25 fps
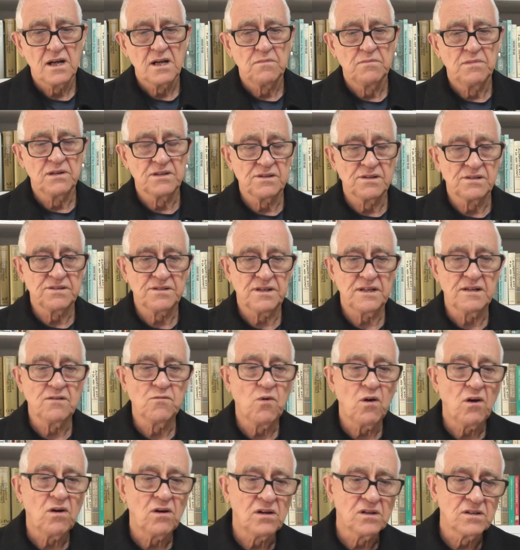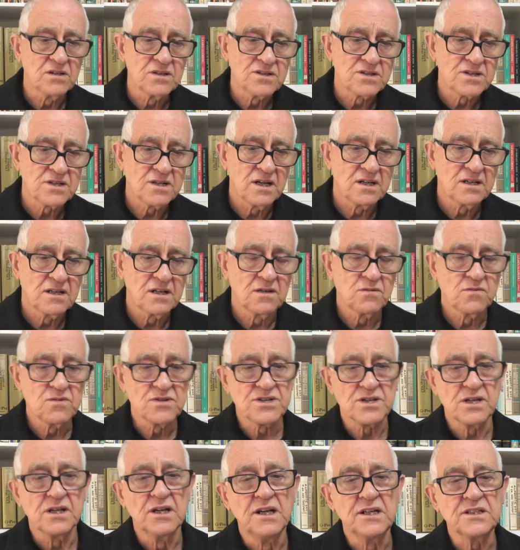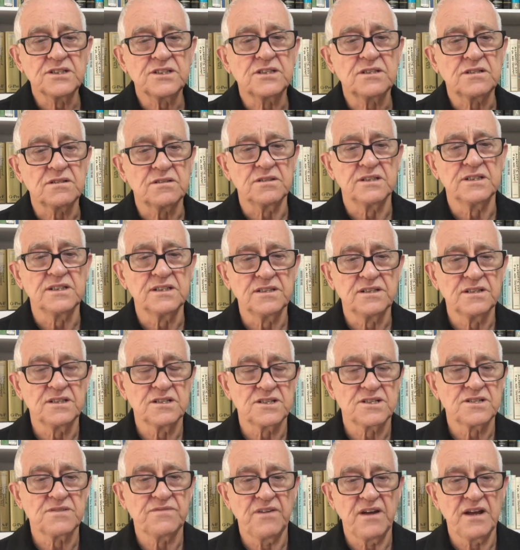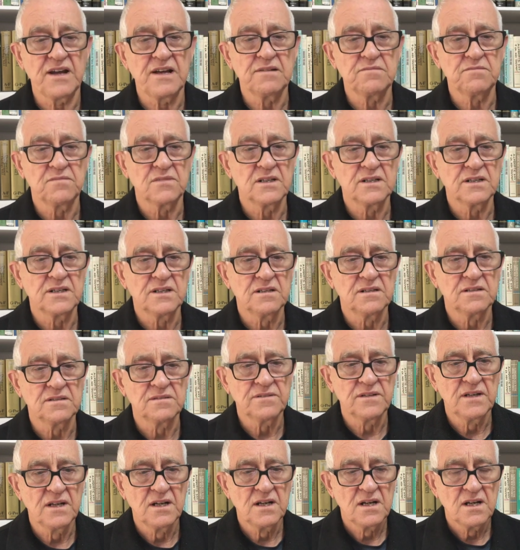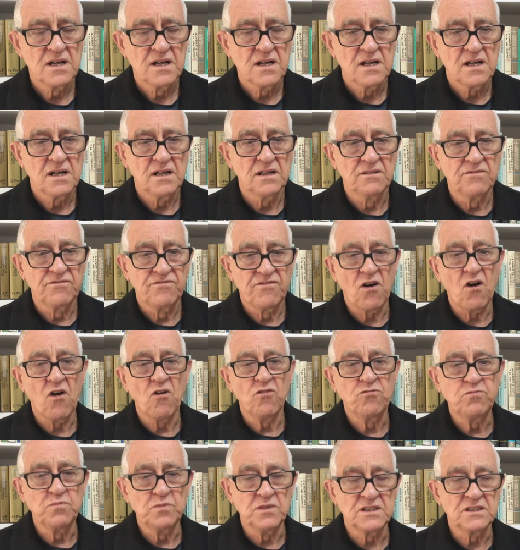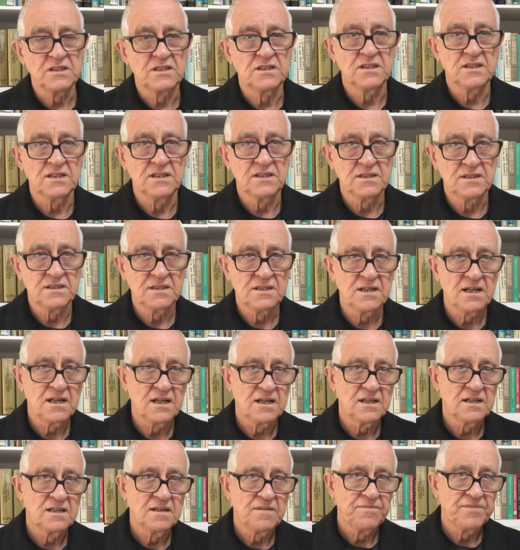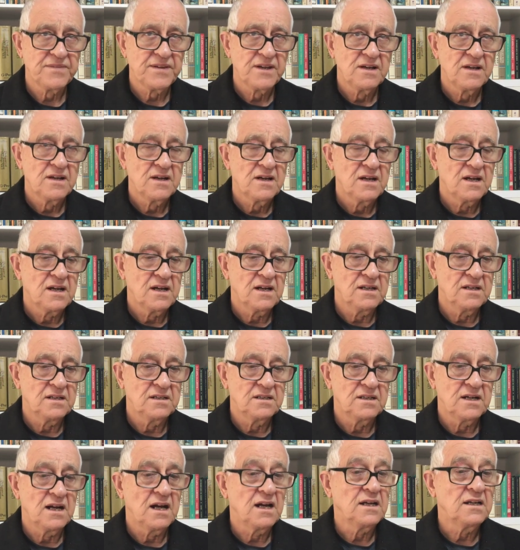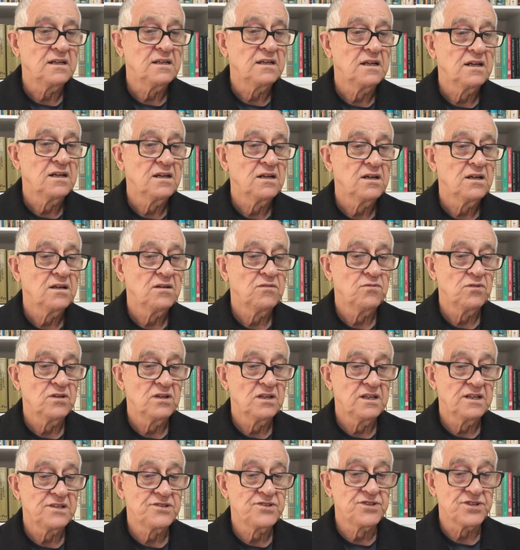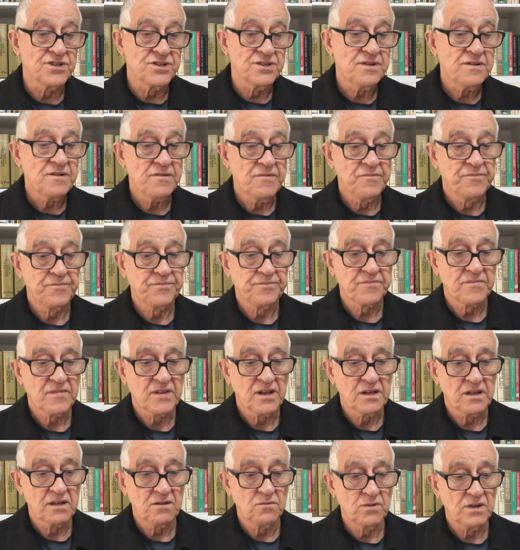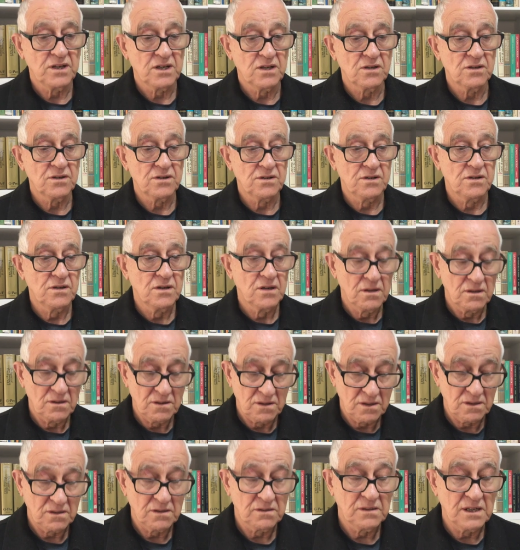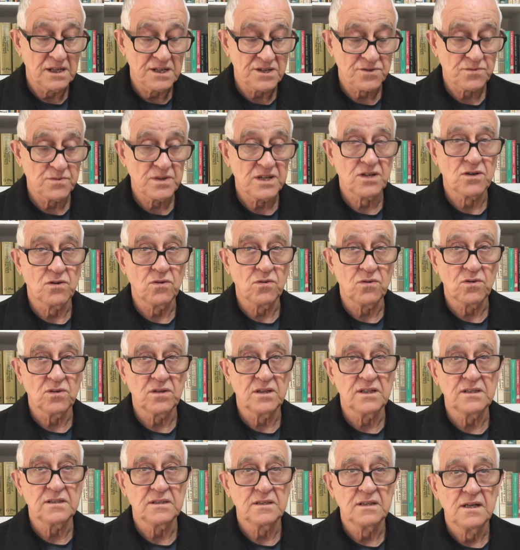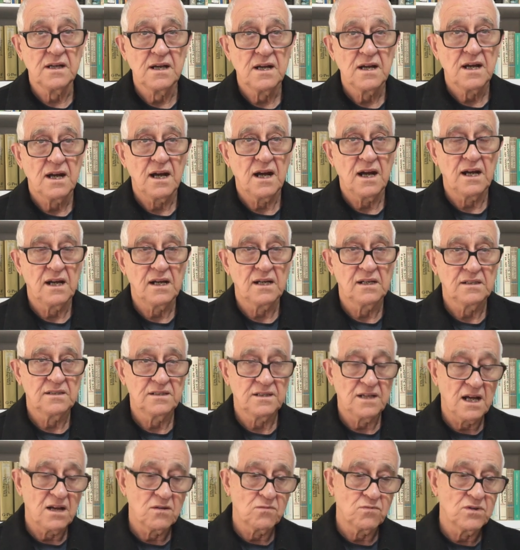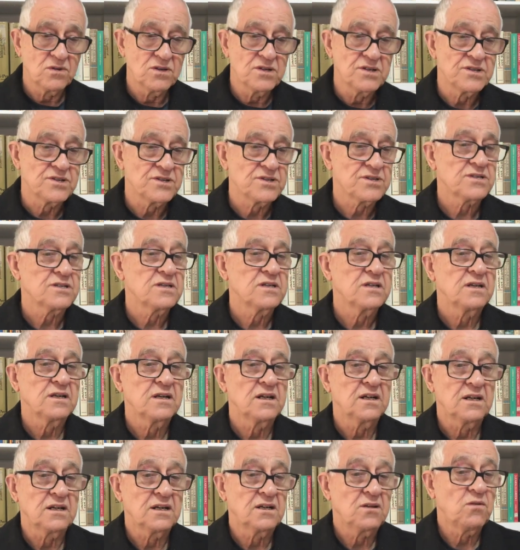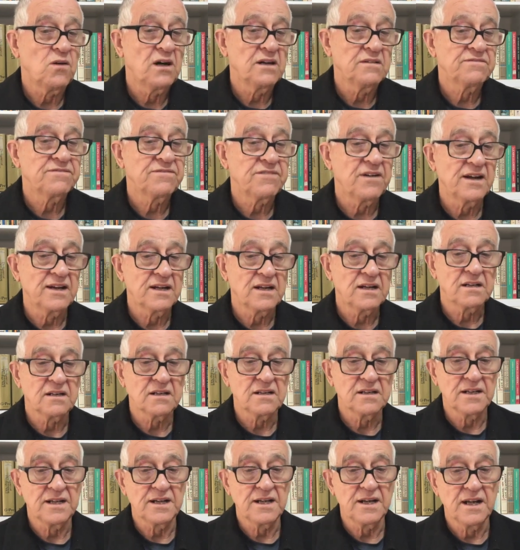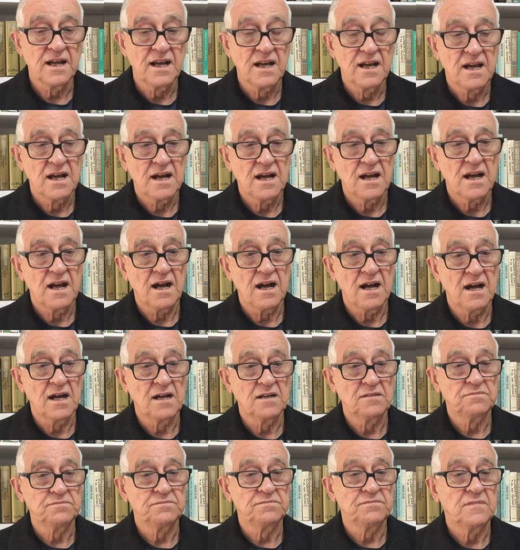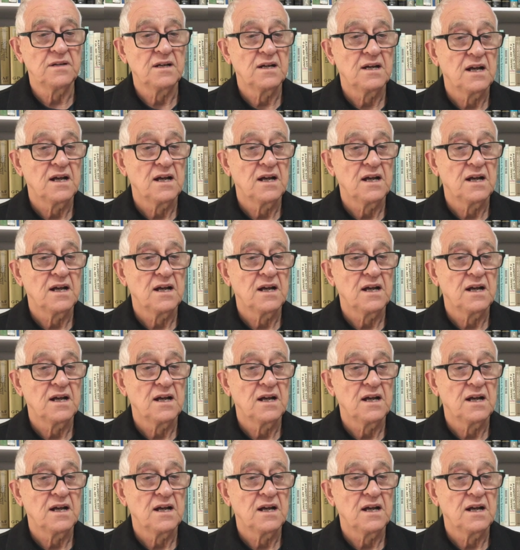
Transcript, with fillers: But the thing was that there was a history in this family of involvement in, uh, in a religion that we could, as we call it, uh, that was uh, quite frankly, um,